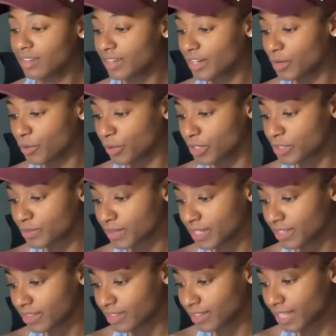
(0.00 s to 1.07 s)

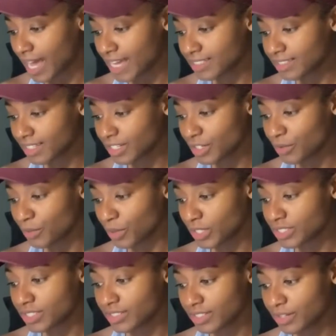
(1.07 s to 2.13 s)
Engorgement. The last thing you
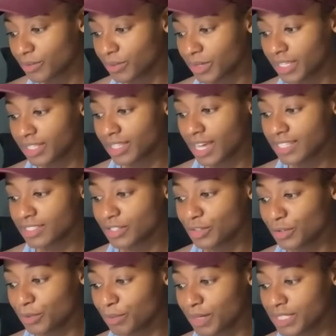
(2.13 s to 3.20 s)
want to deal with as a
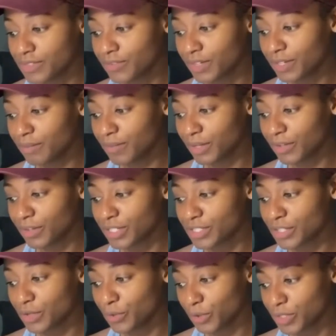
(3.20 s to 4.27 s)
new breastfeeding mother is
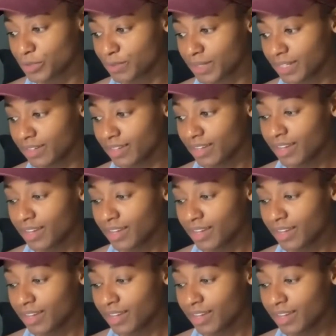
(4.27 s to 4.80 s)
engorgement.